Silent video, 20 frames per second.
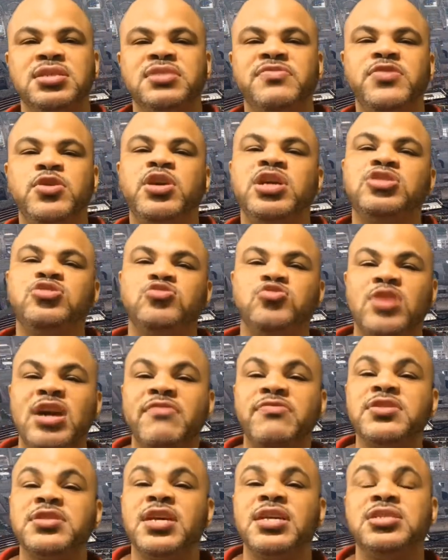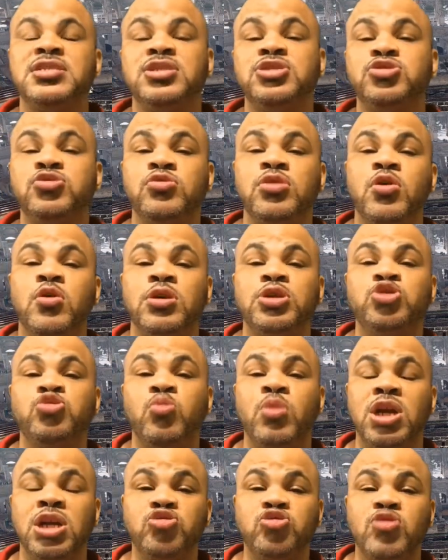If you get your driver's license, you're going to
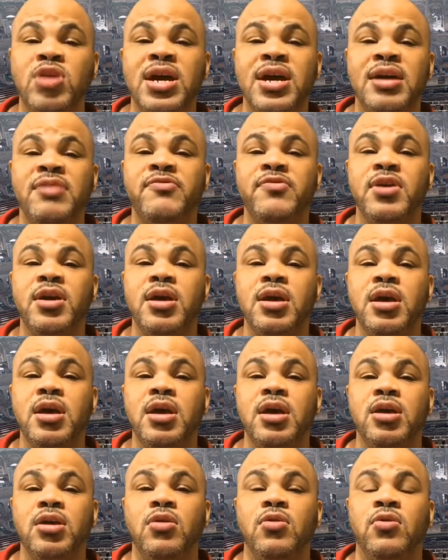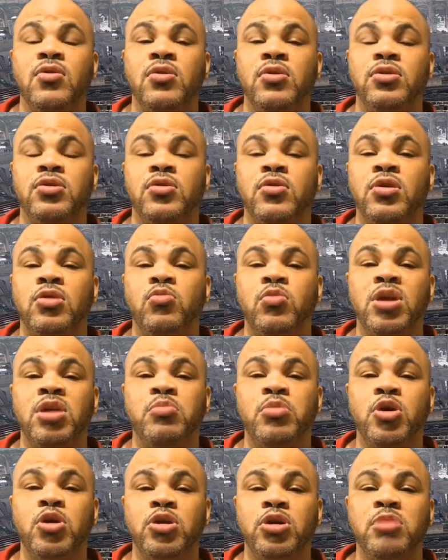want to drive, or you're going to want to
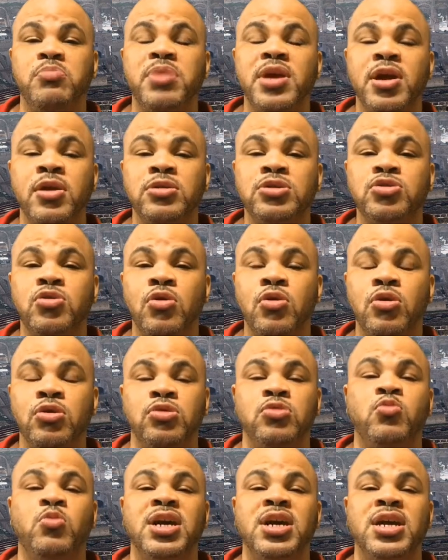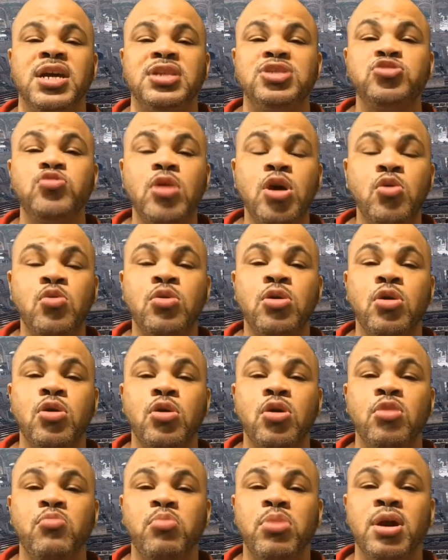borrow your parents' car, or you want to get your own
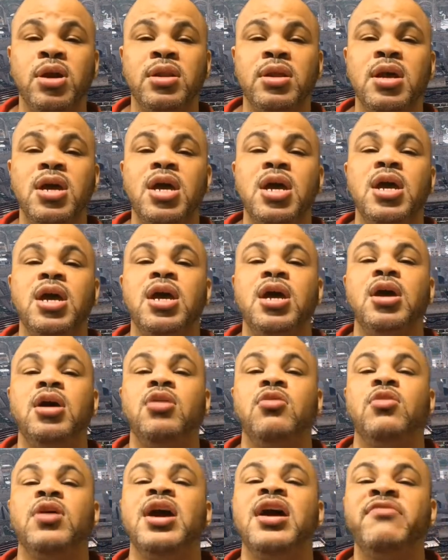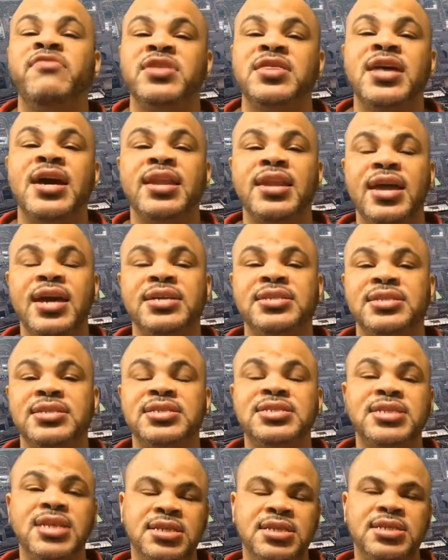car, but having that license
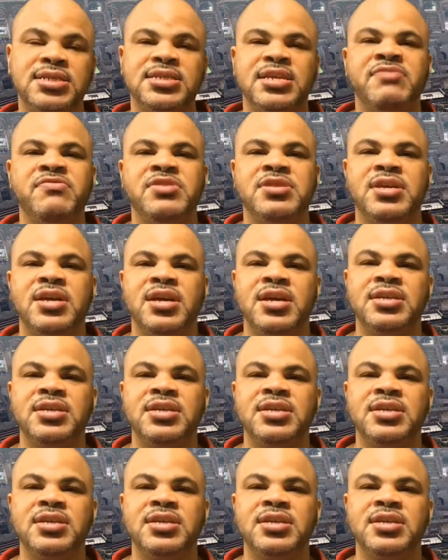changes everything.